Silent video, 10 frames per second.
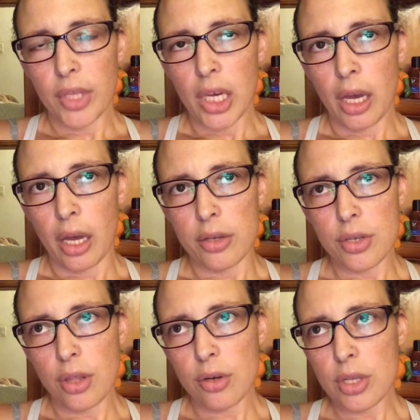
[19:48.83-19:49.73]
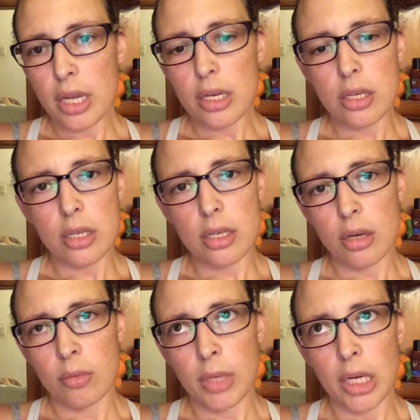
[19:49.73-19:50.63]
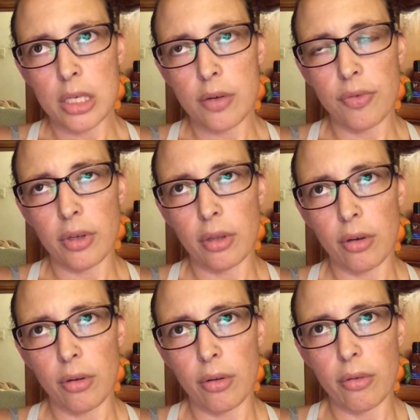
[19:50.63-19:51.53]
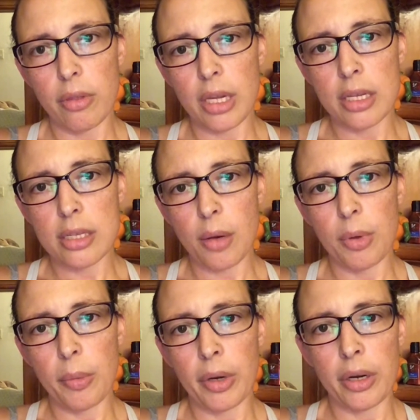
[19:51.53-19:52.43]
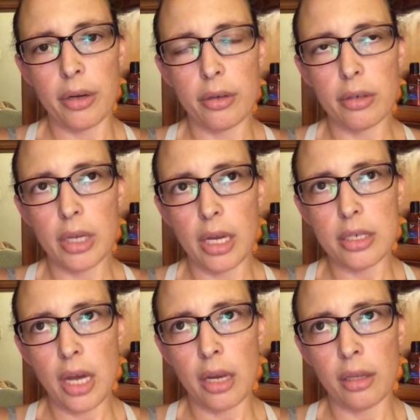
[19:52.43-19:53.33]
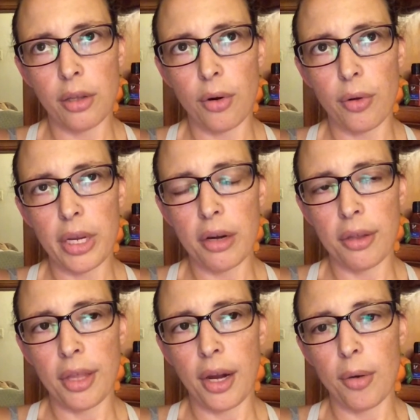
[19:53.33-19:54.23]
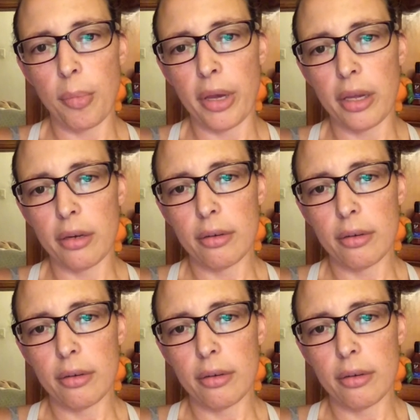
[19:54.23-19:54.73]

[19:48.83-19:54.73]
Yeah, so there's like so many different little things that we want to get done, little here and there, but